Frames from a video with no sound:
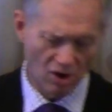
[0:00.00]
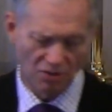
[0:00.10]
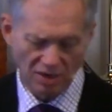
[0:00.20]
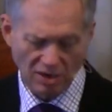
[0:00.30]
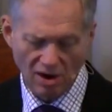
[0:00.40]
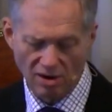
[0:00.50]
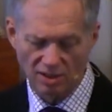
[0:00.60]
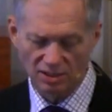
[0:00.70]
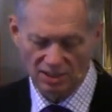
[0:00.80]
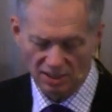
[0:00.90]
all the
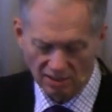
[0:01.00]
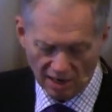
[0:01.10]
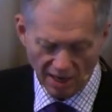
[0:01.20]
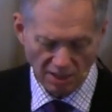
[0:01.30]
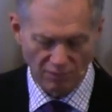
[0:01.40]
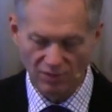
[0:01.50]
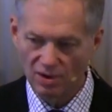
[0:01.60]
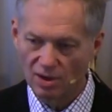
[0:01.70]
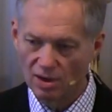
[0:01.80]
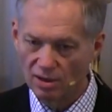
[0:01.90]
guards had kind of
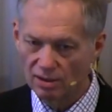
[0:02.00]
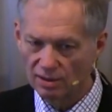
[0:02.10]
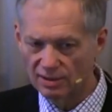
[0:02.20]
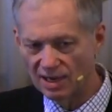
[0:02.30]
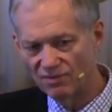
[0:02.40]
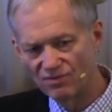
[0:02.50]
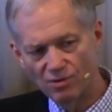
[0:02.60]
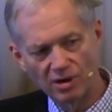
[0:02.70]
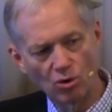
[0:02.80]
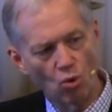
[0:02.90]
gotten
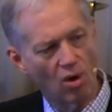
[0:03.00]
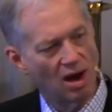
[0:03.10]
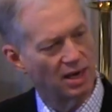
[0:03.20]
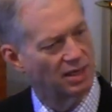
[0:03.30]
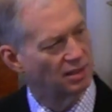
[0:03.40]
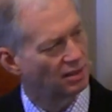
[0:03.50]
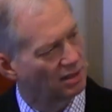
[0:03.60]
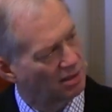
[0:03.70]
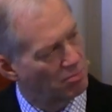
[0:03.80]
very quiet and had